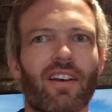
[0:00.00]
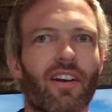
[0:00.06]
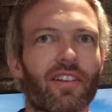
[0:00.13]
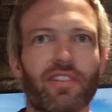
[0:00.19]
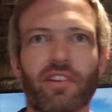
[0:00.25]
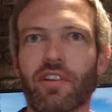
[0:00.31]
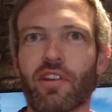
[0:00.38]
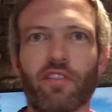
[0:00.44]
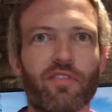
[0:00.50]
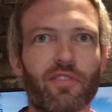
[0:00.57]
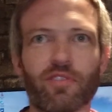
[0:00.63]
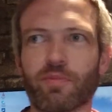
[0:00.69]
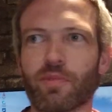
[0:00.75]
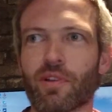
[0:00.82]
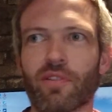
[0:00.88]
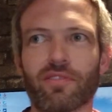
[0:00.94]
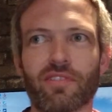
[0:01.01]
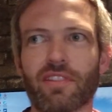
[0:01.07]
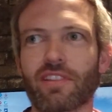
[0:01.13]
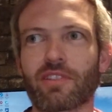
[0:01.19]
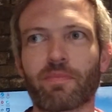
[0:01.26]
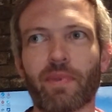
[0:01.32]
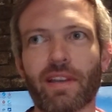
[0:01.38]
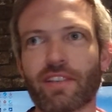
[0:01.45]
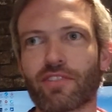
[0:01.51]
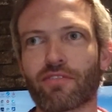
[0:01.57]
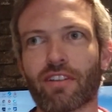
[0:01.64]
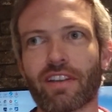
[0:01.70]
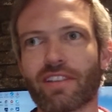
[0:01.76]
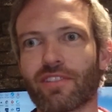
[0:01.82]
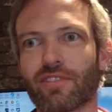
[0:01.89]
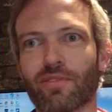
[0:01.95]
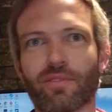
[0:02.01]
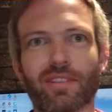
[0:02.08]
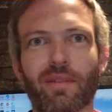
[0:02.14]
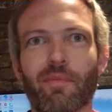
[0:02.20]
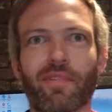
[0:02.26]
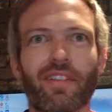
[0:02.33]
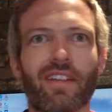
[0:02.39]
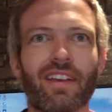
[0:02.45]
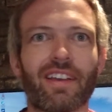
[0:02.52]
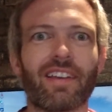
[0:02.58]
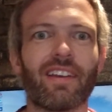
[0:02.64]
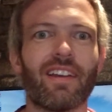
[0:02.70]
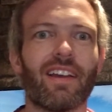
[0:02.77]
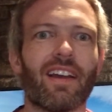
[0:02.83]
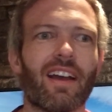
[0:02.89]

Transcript: I don't know if it was because of the space race or something,